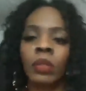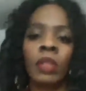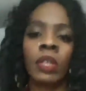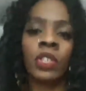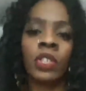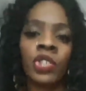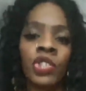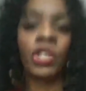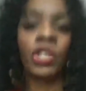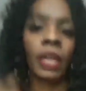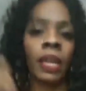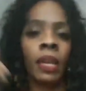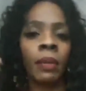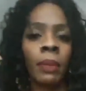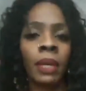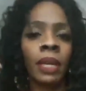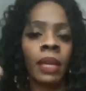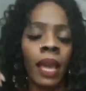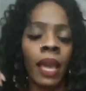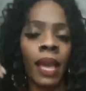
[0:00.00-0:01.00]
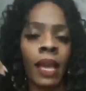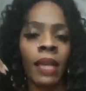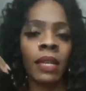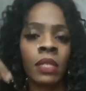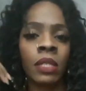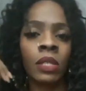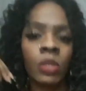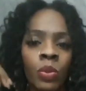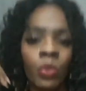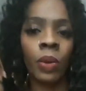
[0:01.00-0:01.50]
The shaming
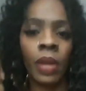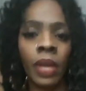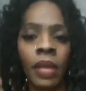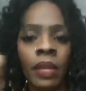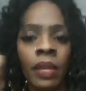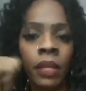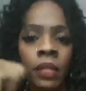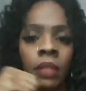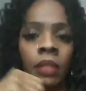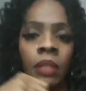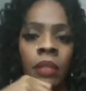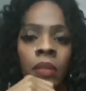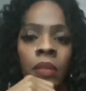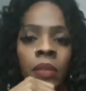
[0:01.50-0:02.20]
has to end.